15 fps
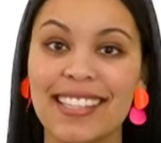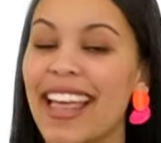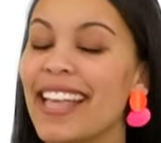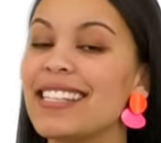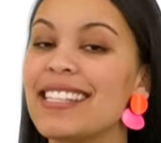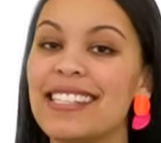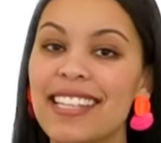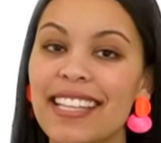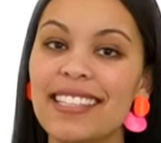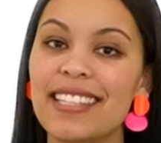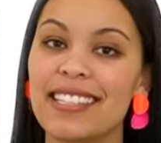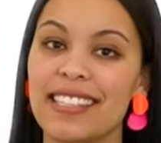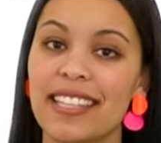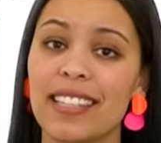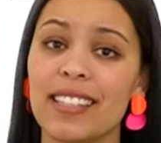that
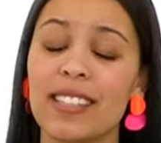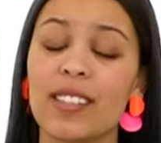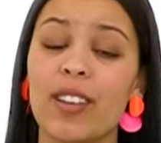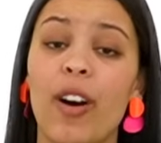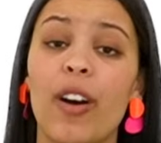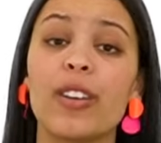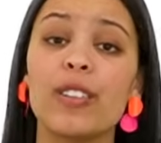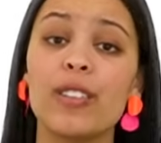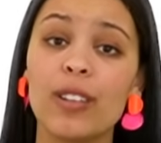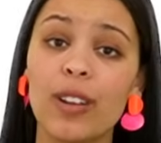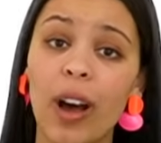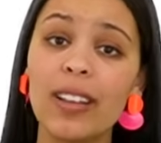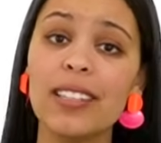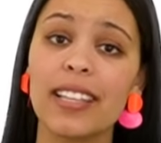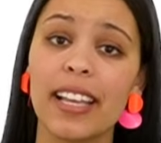citizens are
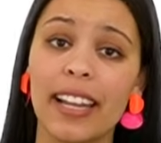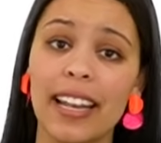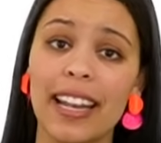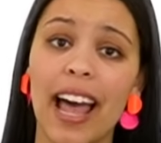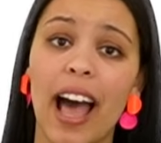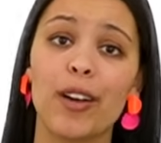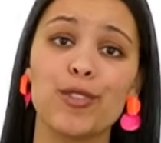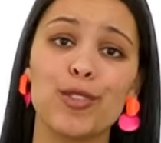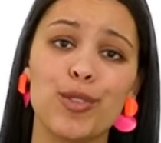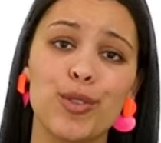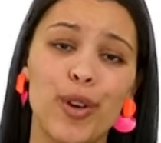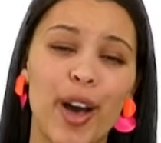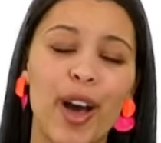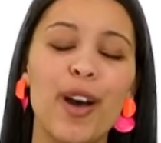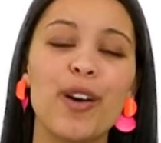not allowed to
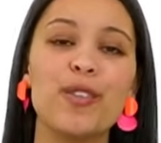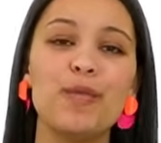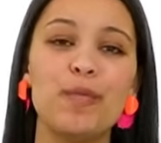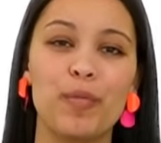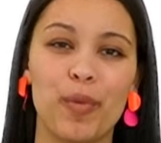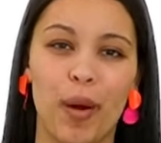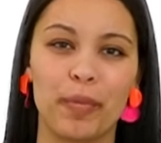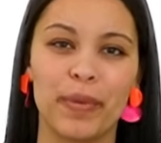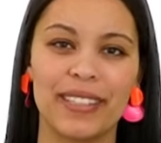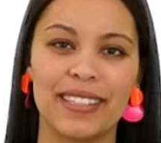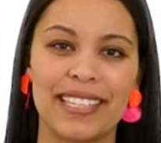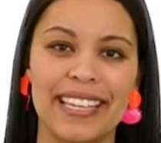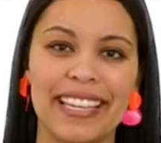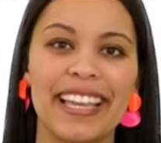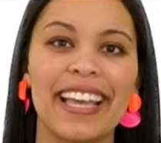own
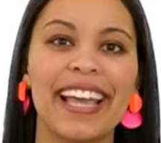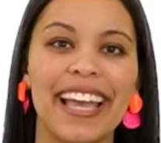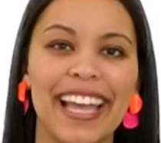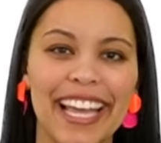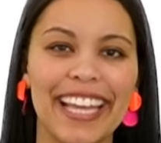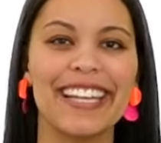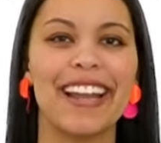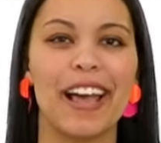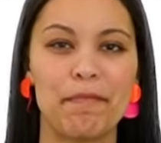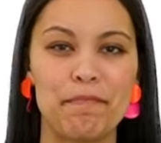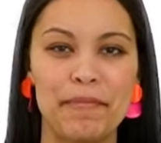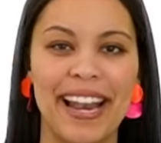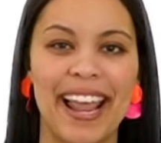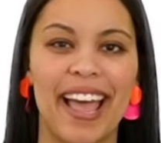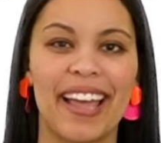property in a
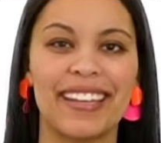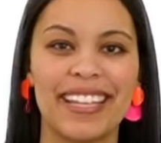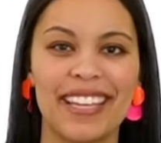planned